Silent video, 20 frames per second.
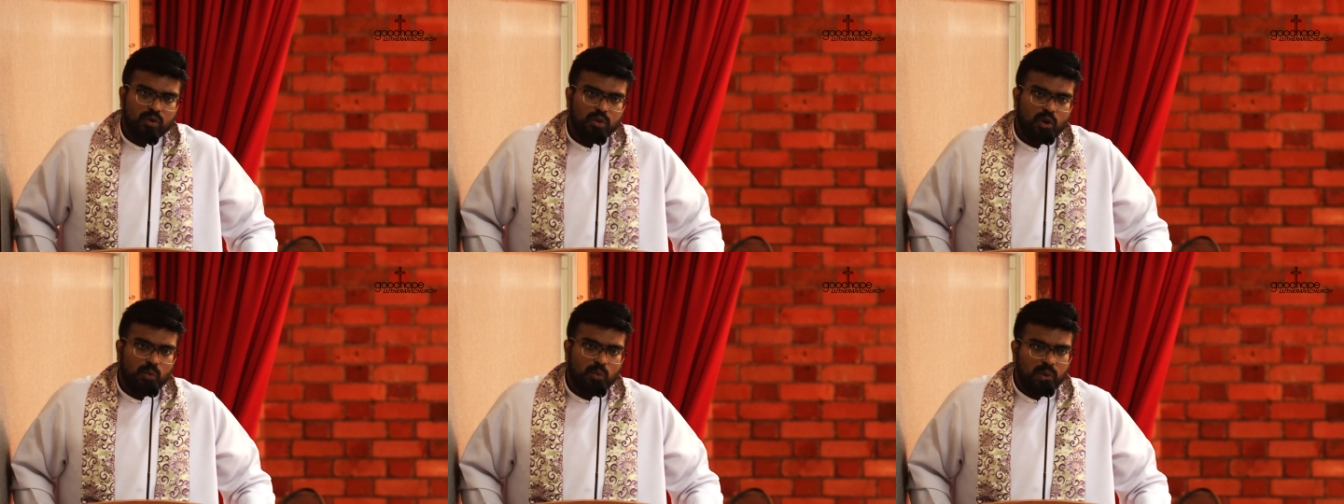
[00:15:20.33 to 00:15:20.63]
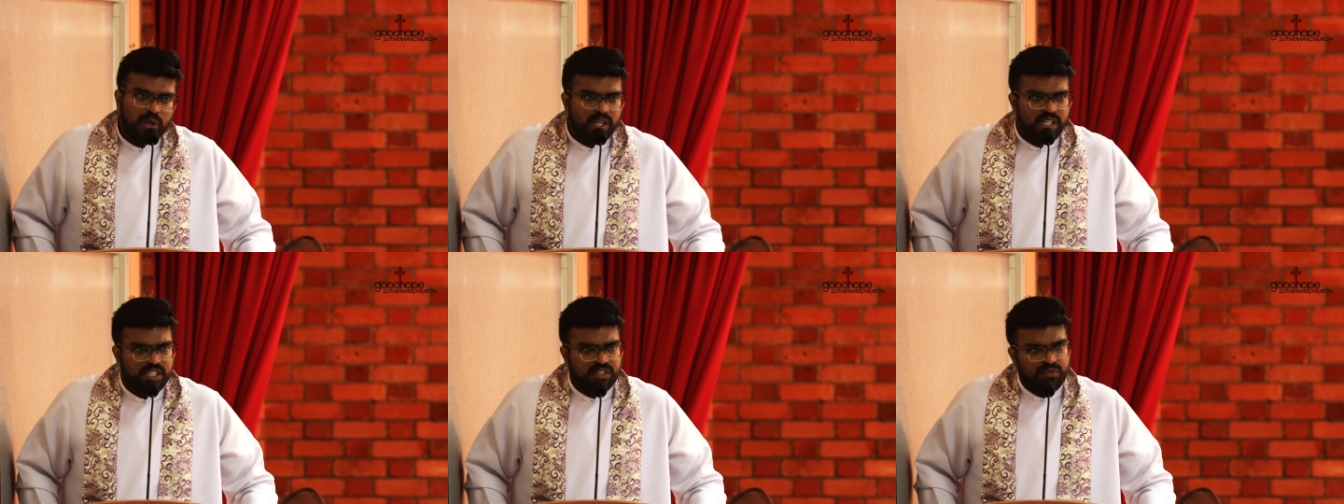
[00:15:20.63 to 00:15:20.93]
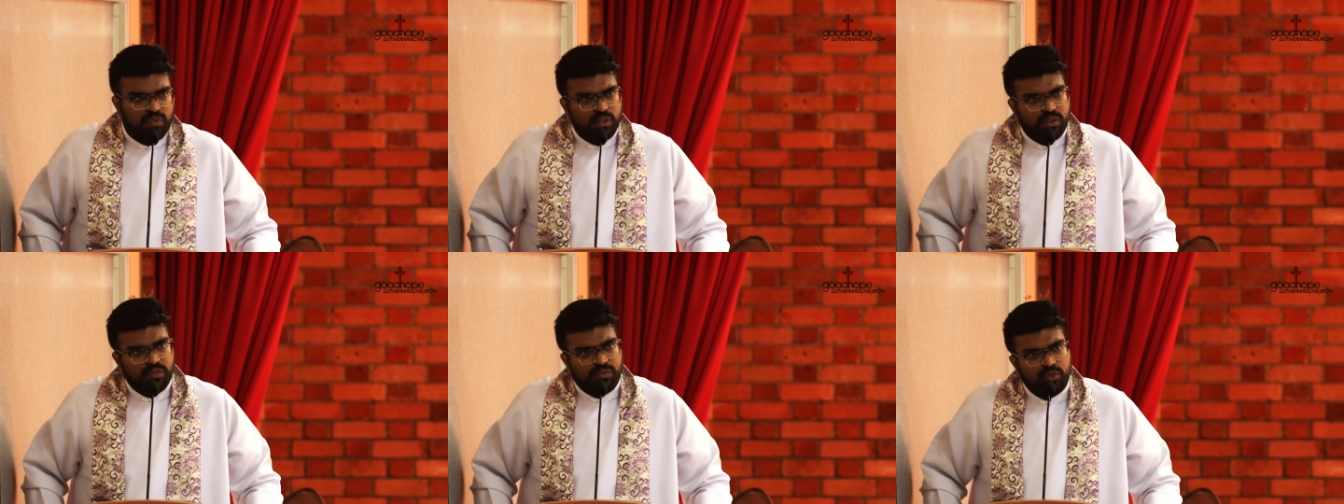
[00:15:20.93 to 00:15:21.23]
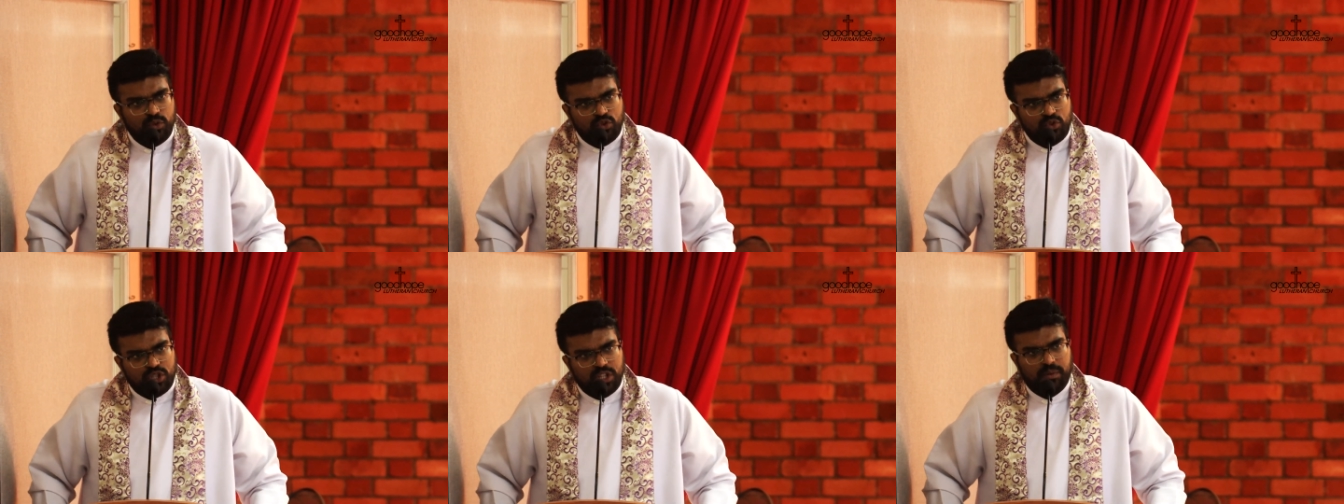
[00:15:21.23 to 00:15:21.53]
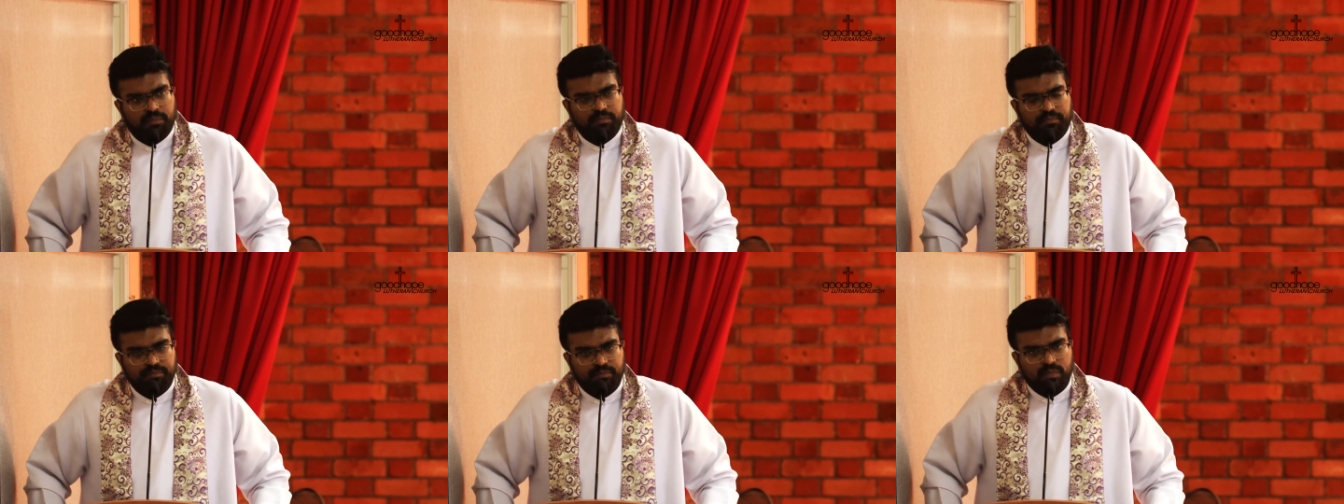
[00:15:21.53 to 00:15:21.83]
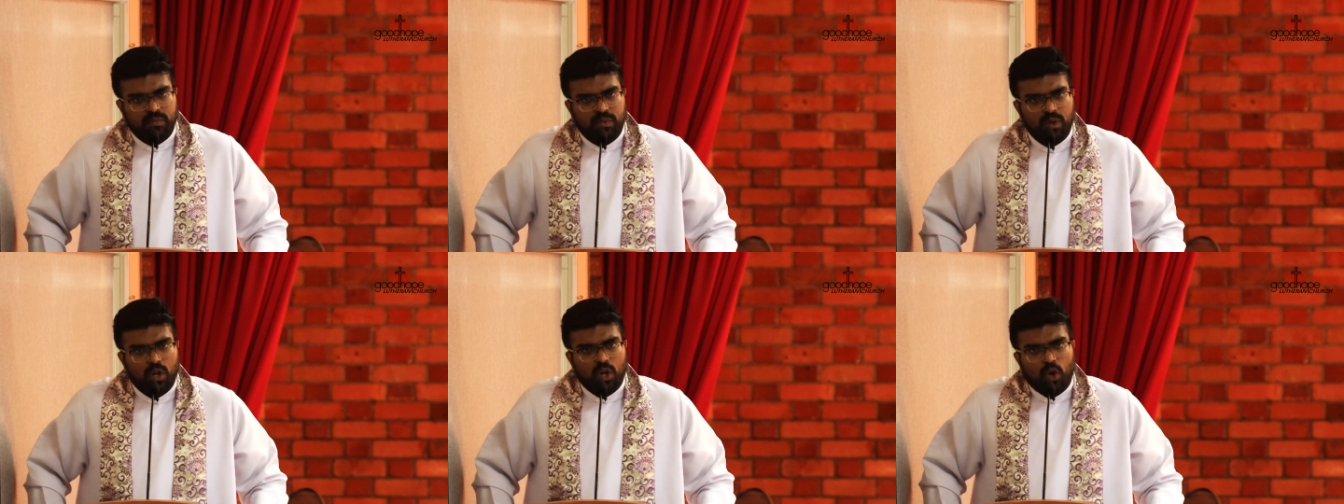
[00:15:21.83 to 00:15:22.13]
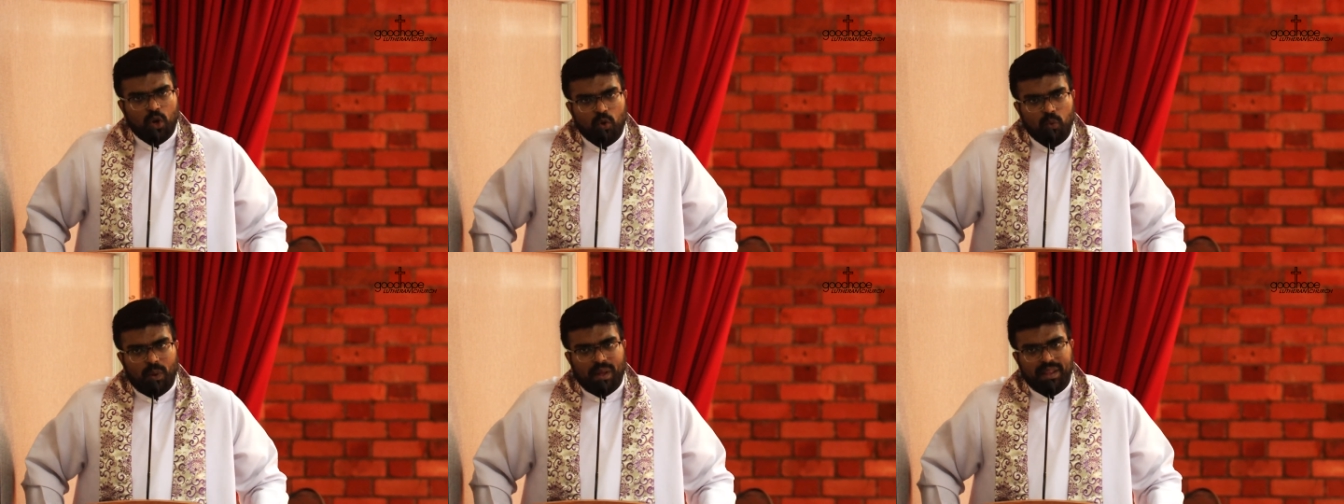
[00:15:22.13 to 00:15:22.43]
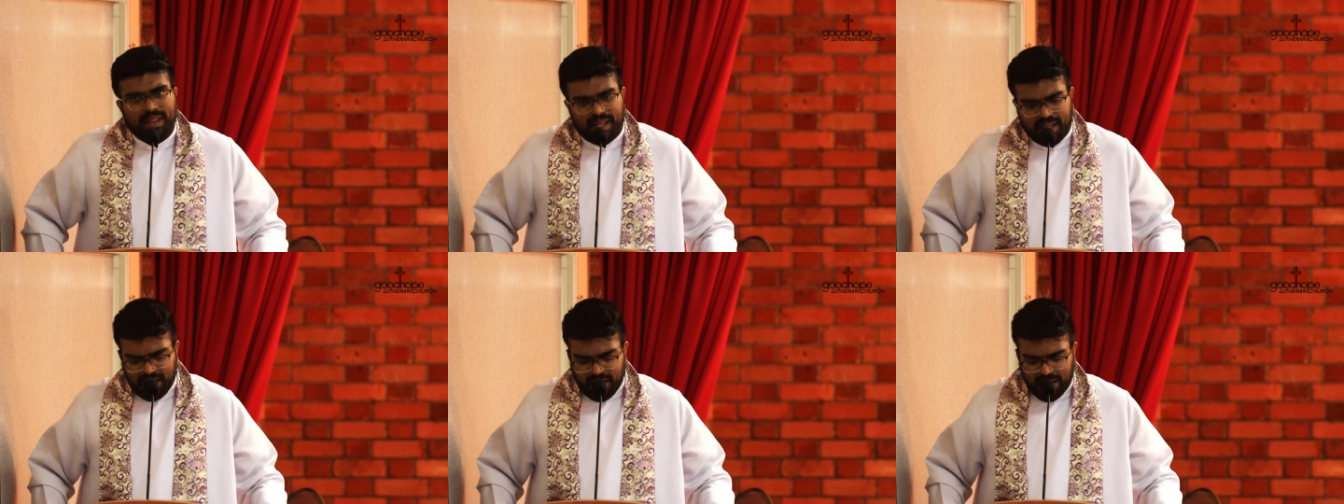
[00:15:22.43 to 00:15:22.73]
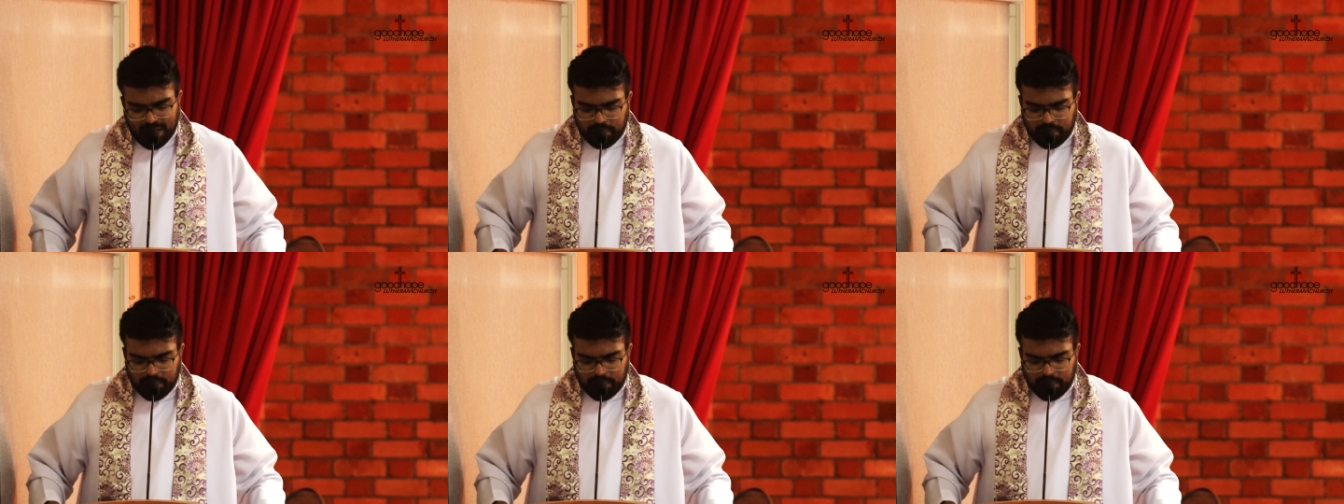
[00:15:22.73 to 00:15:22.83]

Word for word: your worries for the future, whether